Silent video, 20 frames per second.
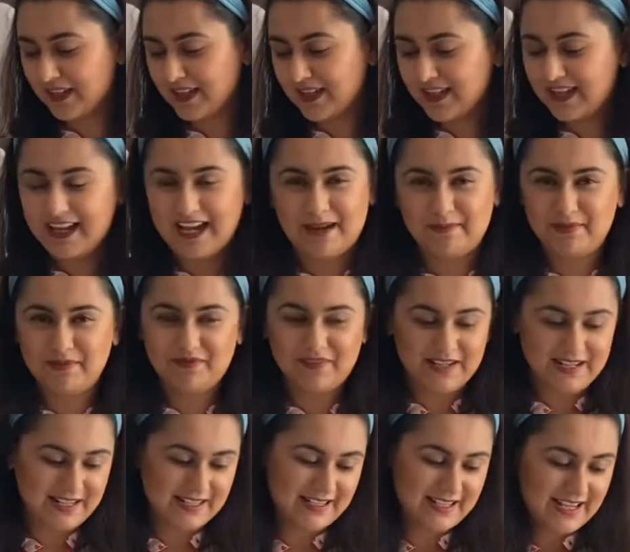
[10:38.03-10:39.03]
apple
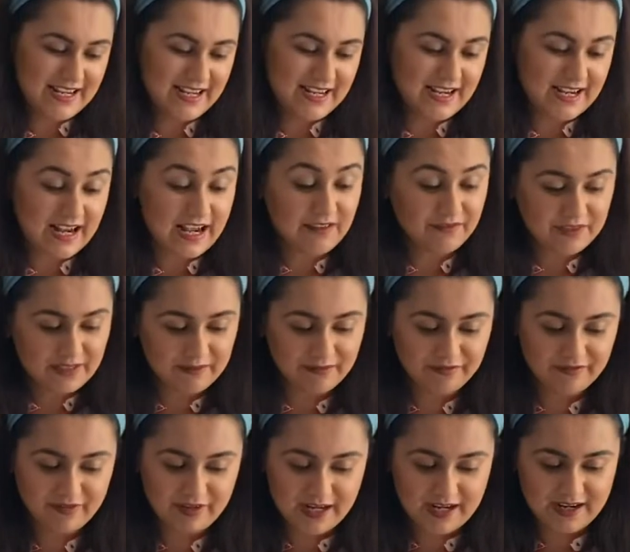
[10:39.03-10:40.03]
fillings there, and I have some
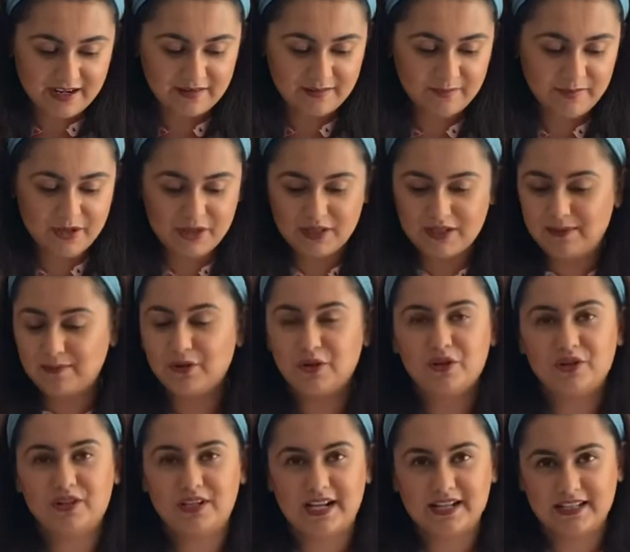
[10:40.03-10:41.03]
flour because I'm going to
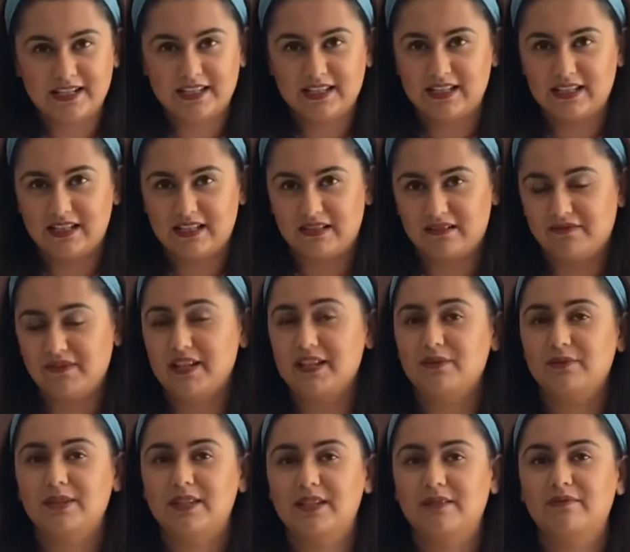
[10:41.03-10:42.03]
dust the surface
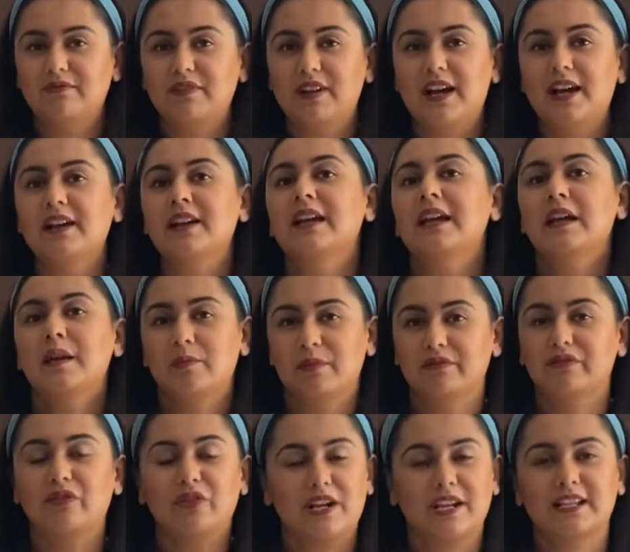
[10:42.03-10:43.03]
with some flour
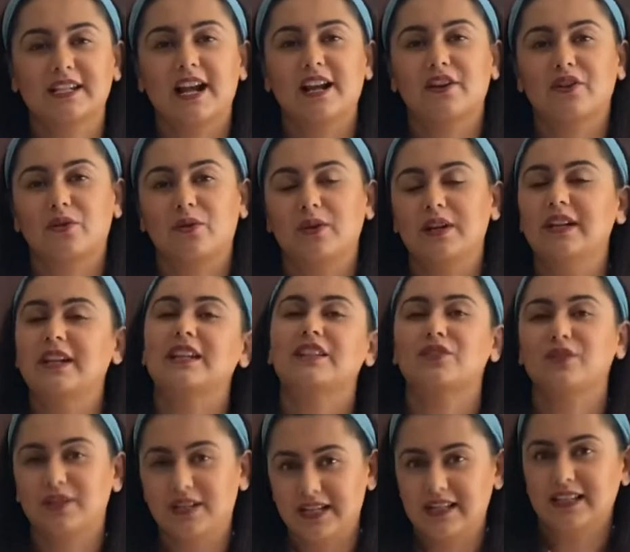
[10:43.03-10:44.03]
before I start rolling it so it
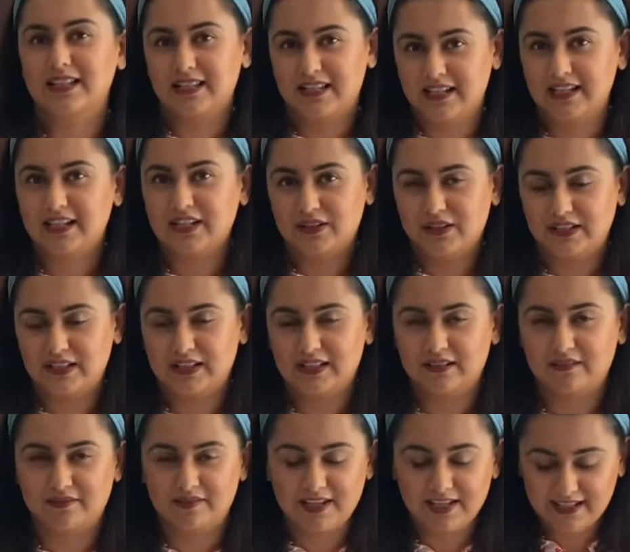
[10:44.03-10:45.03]
doesn't stick to the
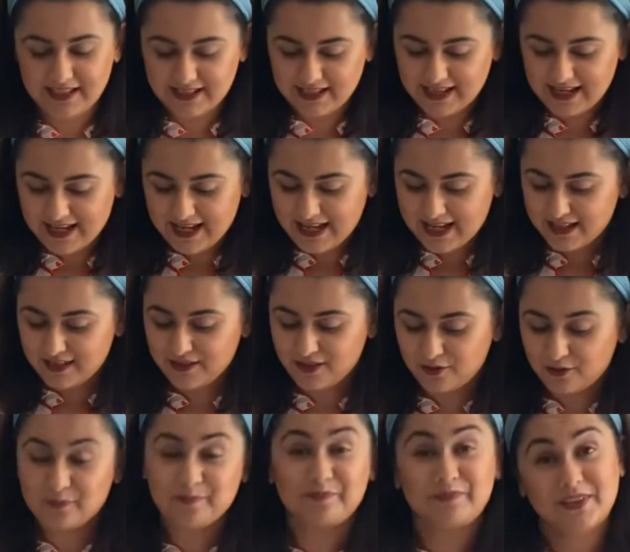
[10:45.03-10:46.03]
surface. So
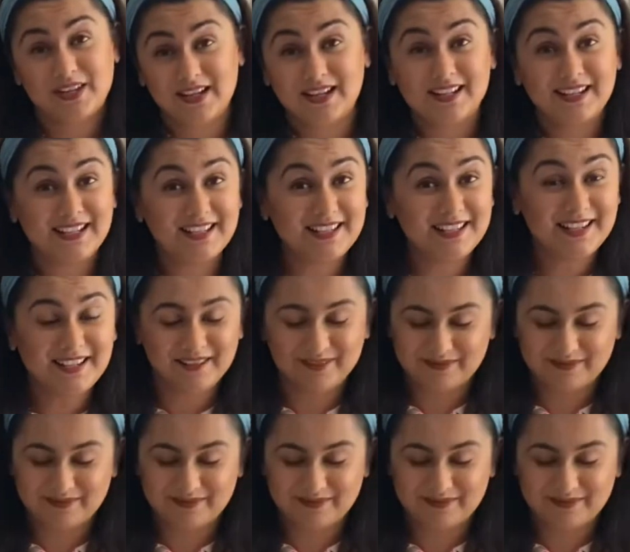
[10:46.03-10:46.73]
let's start.